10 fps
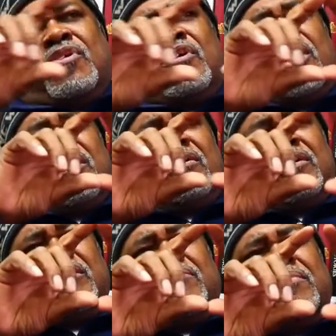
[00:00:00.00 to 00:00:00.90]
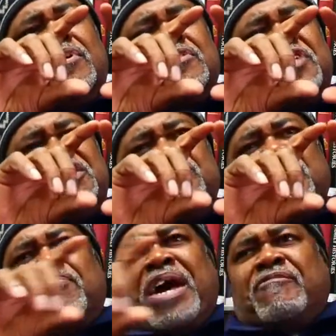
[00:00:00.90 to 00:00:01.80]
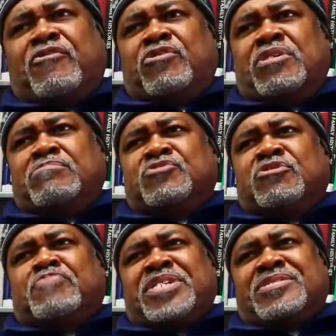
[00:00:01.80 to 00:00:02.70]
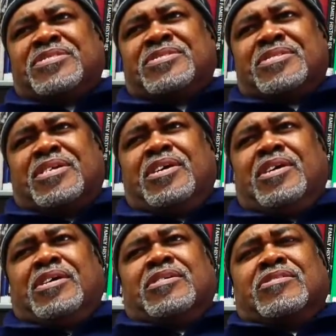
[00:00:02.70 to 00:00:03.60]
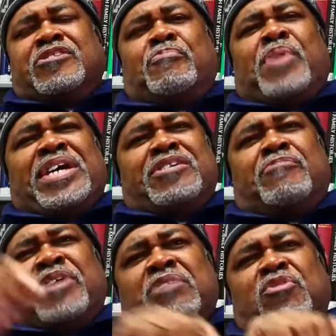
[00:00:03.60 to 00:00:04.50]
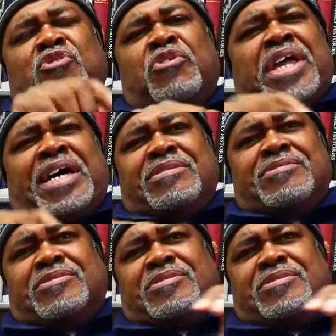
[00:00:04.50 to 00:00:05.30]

on a on a on a station with a platform doing pieces, your paint your paint won't go down.